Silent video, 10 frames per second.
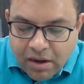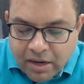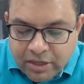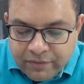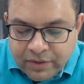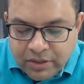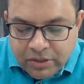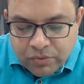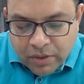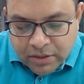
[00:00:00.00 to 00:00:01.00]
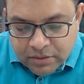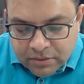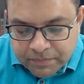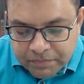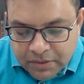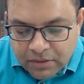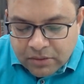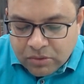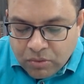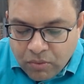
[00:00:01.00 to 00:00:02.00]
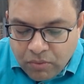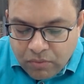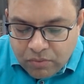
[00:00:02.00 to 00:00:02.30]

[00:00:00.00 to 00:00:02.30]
are driven into another though